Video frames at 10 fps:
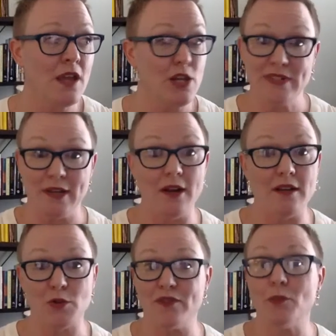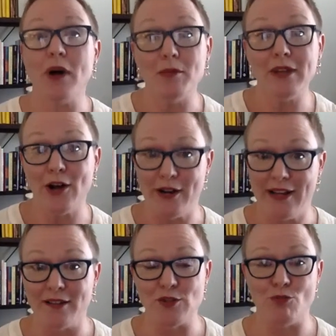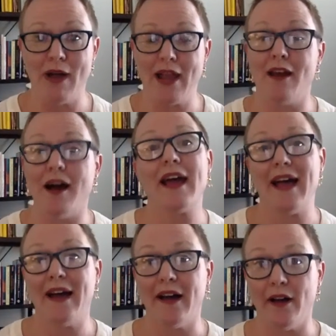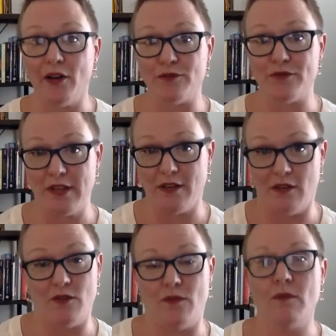is a sort of a public audience who might not have the